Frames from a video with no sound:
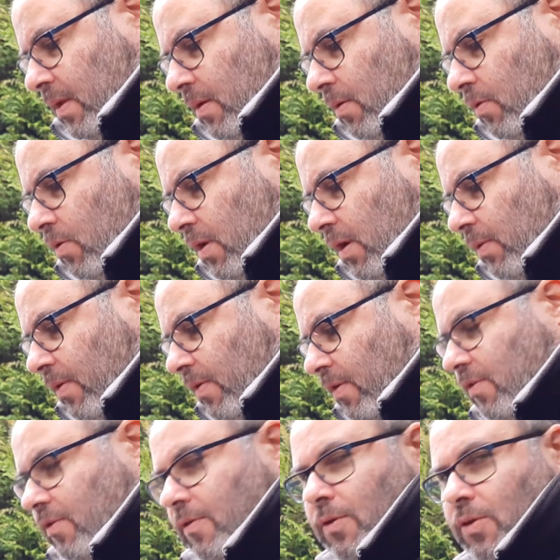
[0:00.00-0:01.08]
Luckily we've
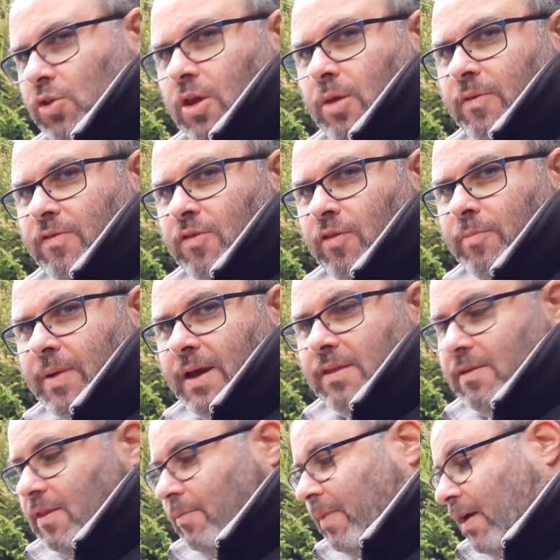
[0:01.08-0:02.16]
got another tube of
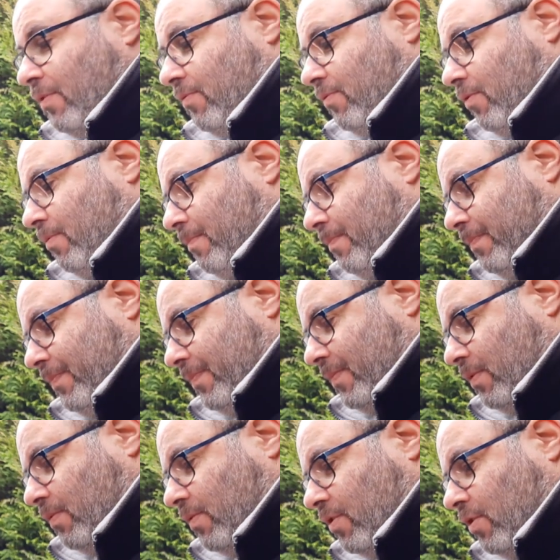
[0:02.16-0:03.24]
toothpaste in the bathroom,
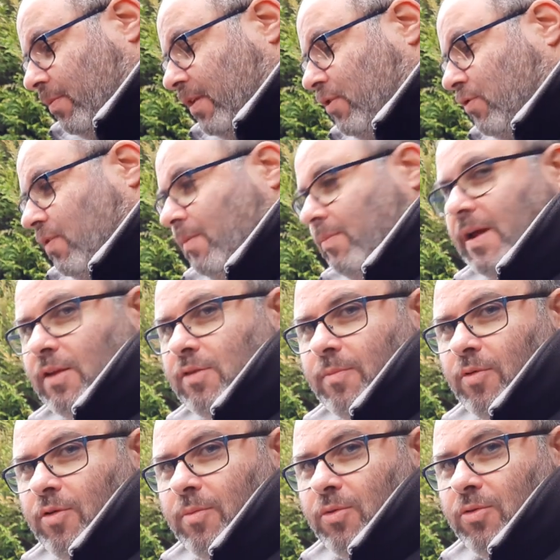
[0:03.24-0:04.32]
otherwise I'll be screamed at
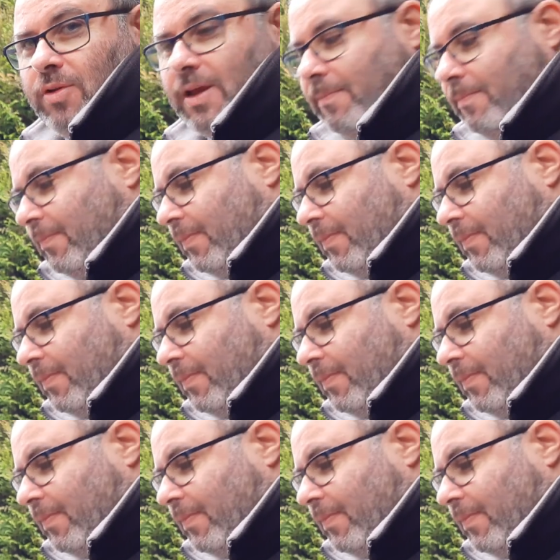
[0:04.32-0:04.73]
tomorrow morning